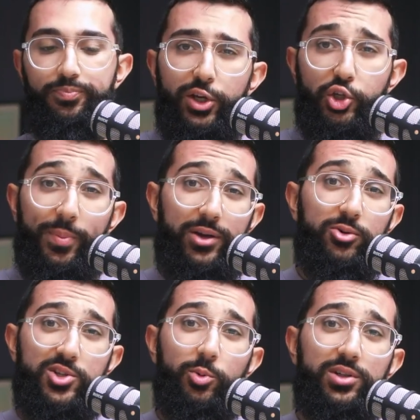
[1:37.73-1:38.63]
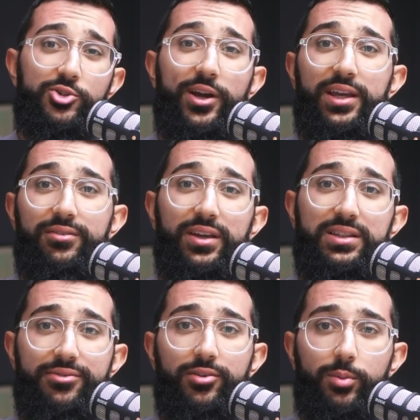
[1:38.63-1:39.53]
You may also want to try giving
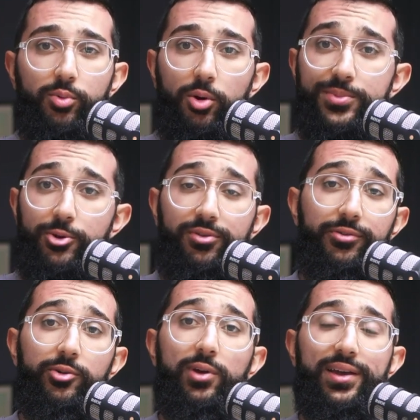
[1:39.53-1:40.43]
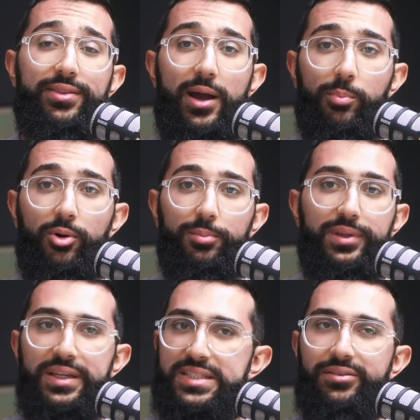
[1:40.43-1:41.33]
different prompts. So if you feel like that prompt
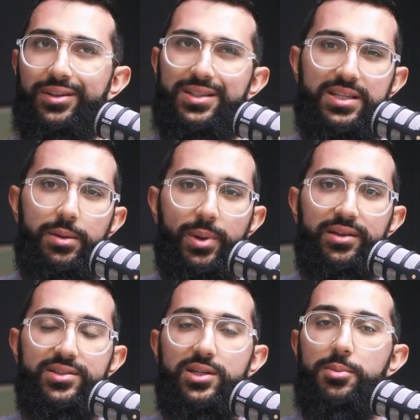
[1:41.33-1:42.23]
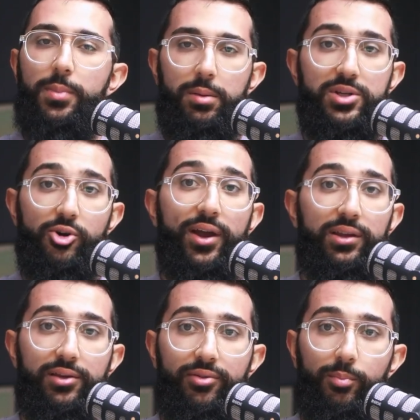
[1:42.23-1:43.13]
is giving the same answer, maybe try a
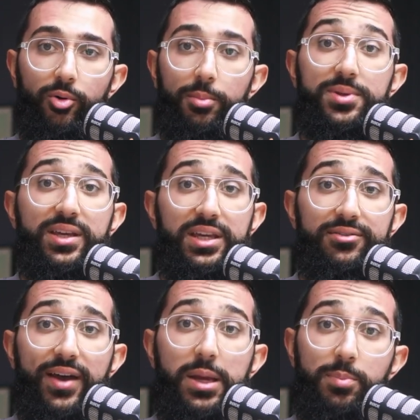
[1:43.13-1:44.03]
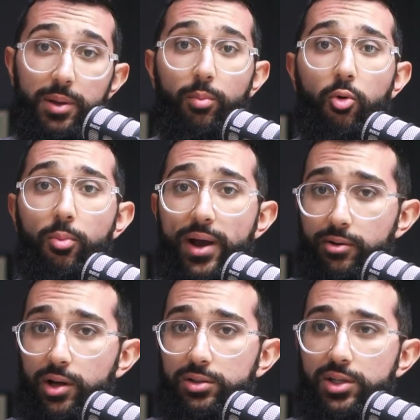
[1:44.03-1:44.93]
different prompt, give a bit more
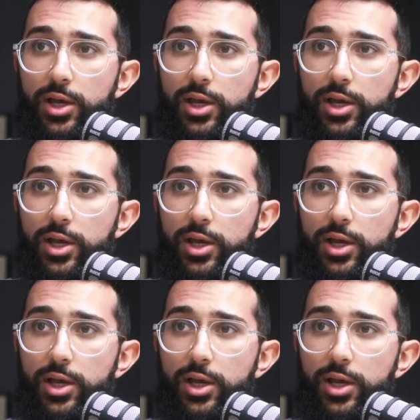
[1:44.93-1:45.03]
background,